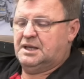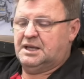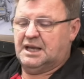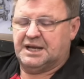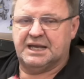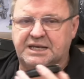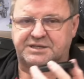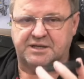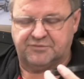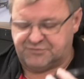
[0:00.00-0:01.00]
And heat
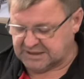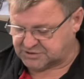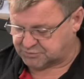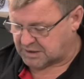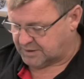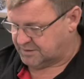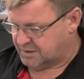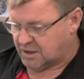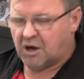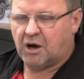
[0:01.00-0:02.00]
affects rubber
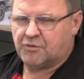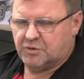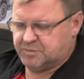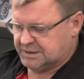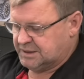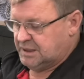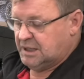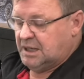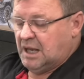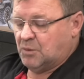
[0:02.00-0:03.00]
horribly.
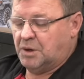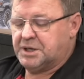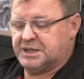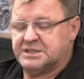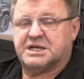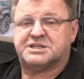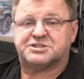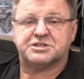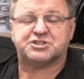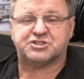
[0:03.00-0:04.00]
And what it is, it's
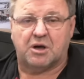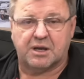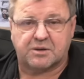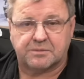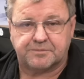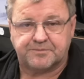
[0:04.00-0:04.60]
the cycle.